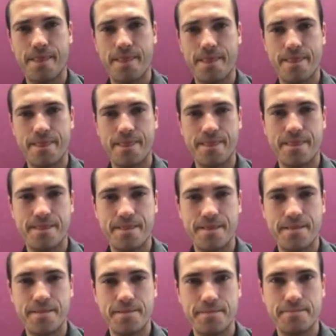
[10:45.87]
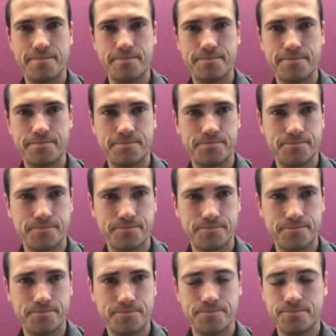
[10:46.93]

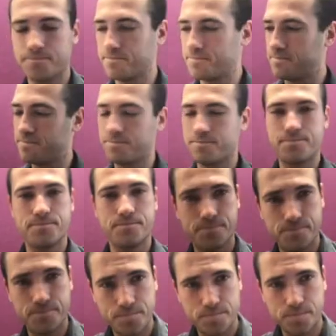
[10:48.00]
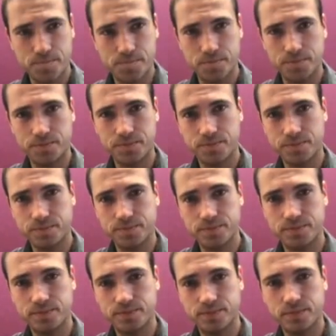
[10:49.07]

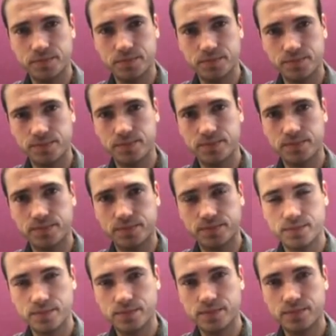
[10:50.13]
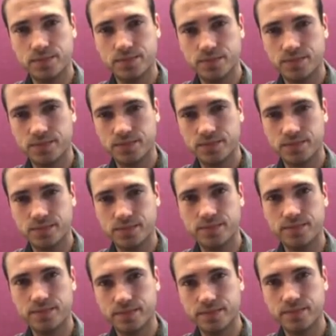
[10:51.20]

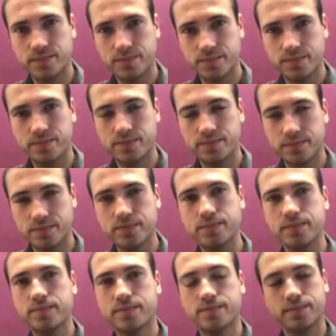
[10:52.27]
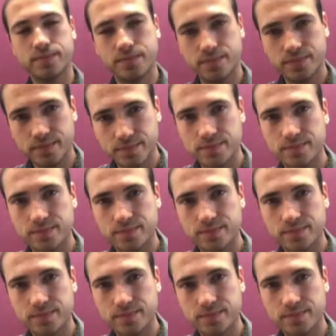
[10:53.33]
This person isn't speaking.